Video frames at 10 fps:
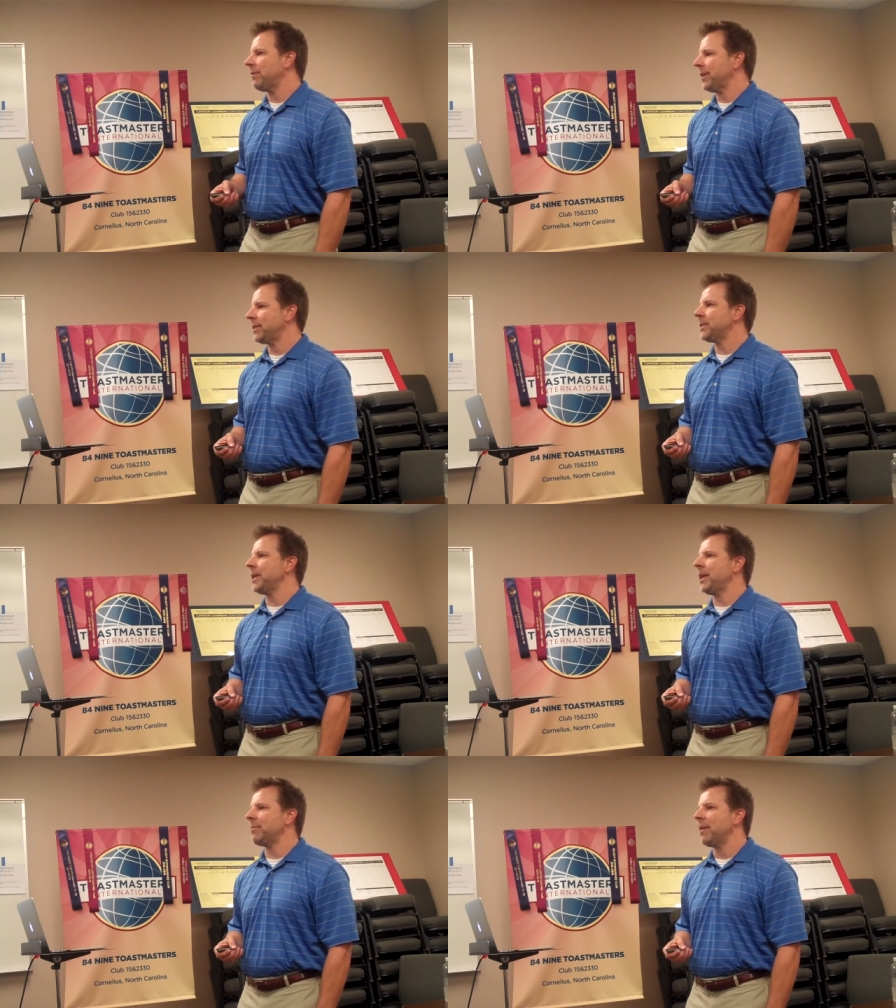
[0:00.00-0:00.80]
his
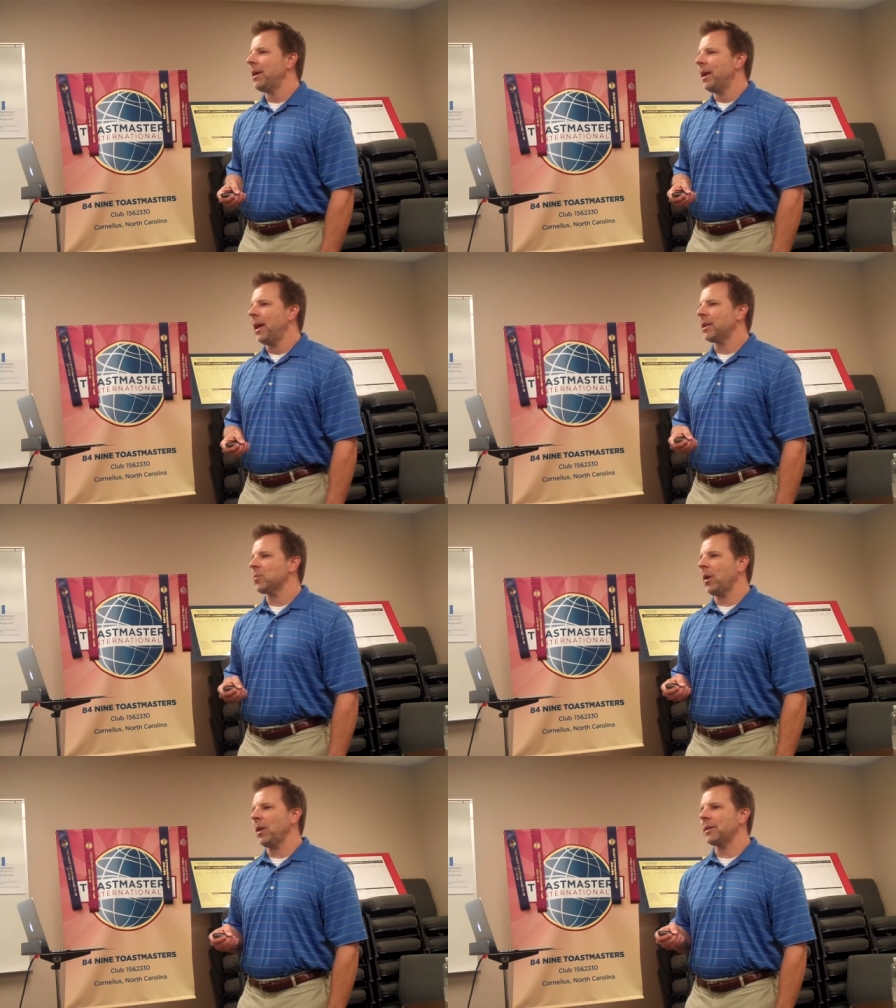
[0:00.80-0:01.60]
team, as
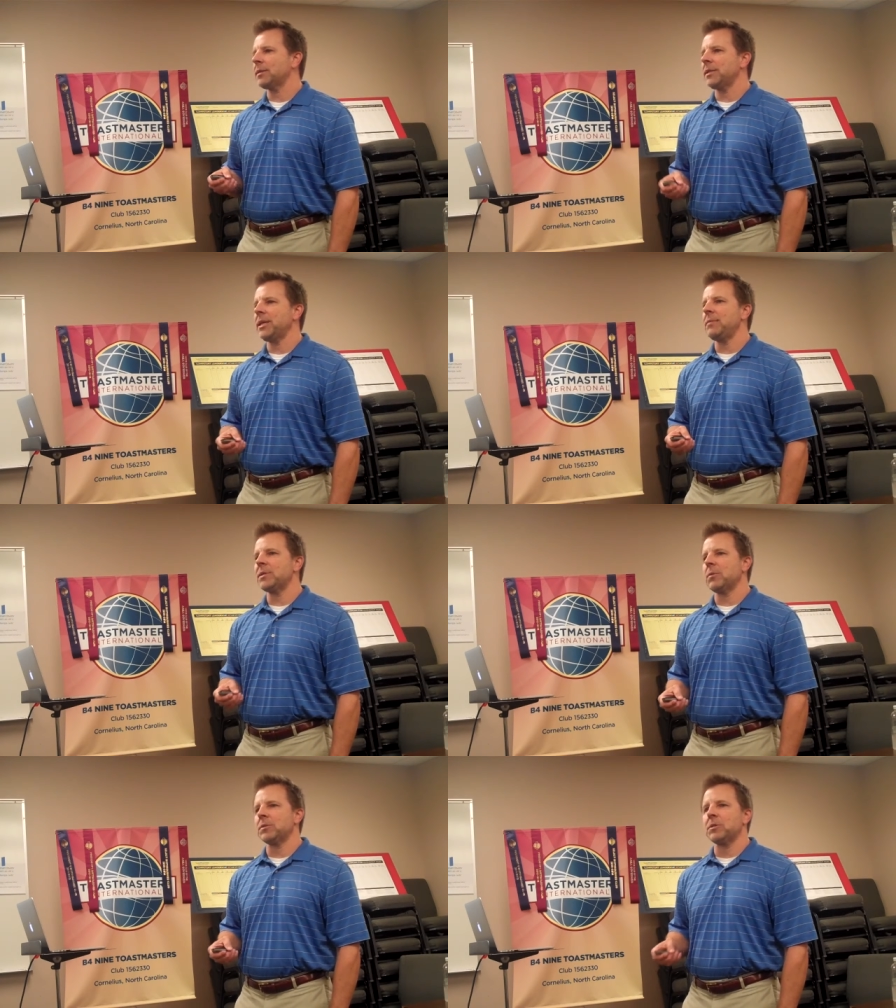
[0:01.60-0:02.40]
well as the
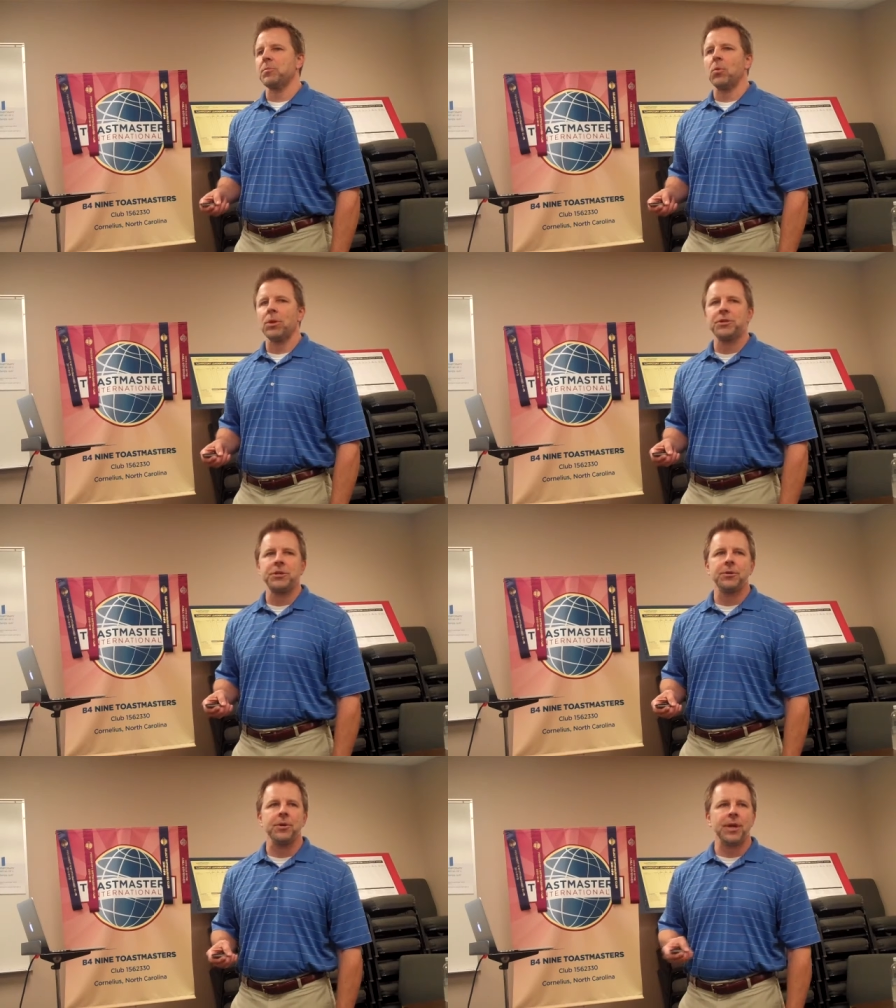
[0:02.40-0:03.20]
teams that will support
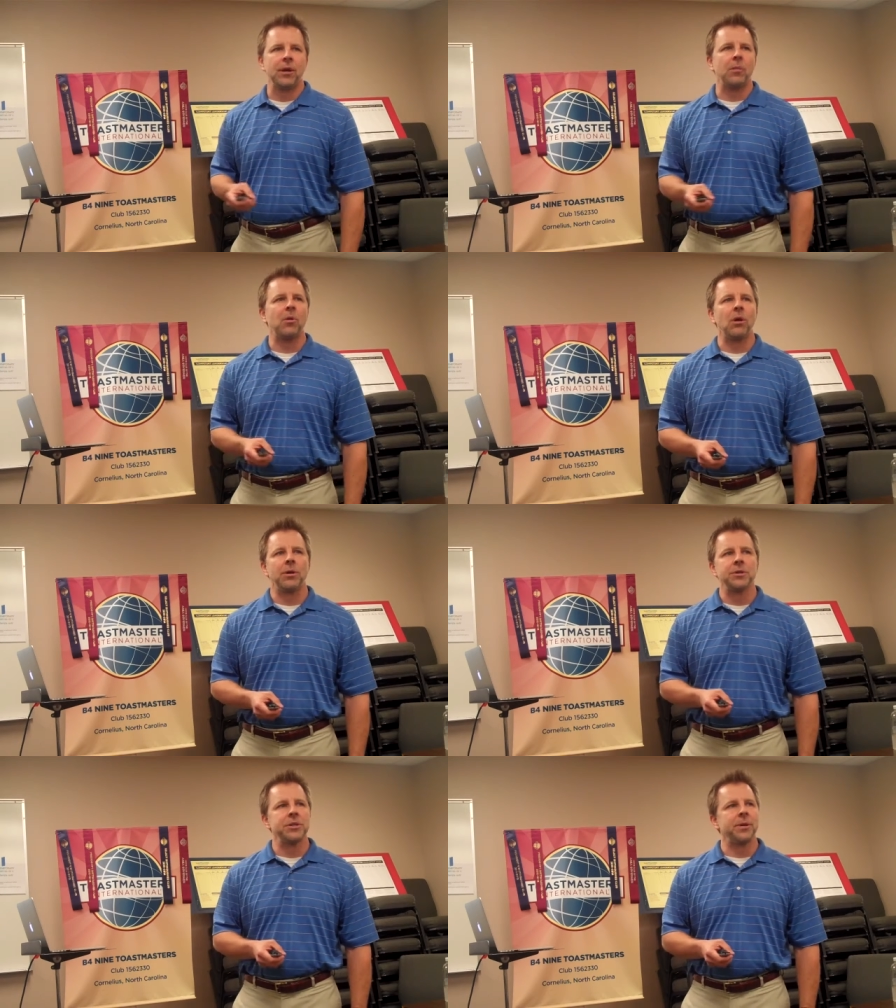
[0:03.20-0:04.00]
you in our
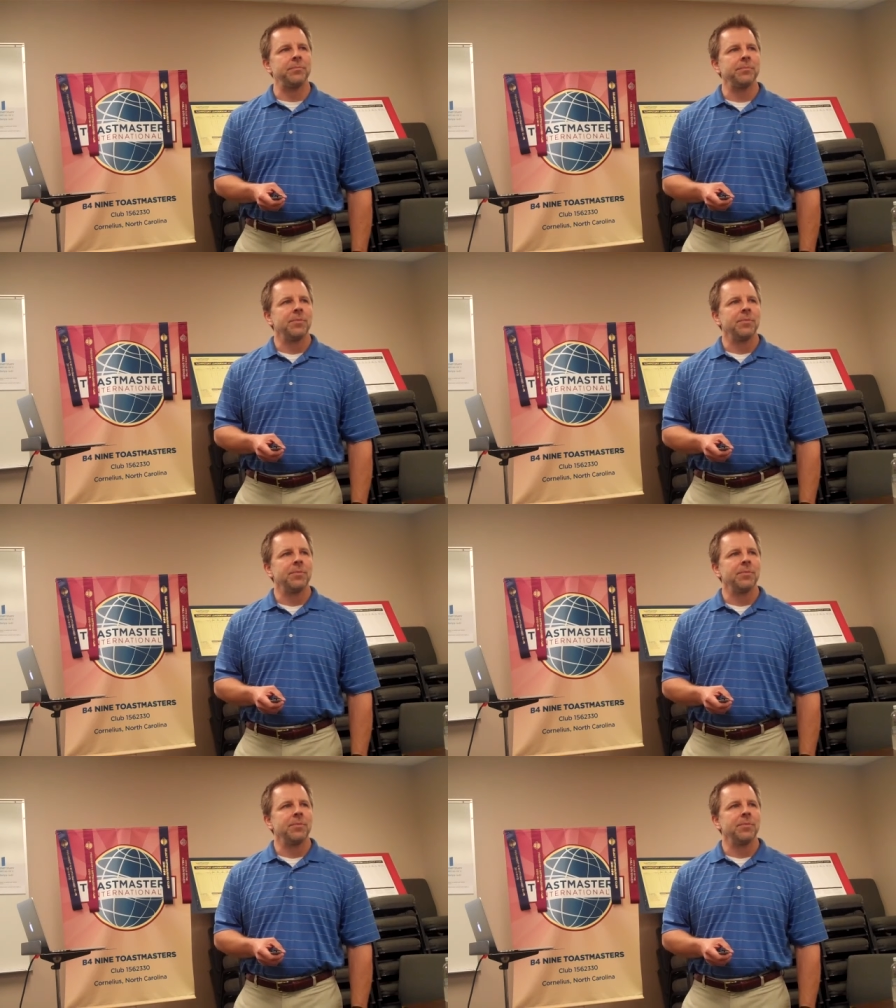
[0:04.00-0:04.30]
partnership.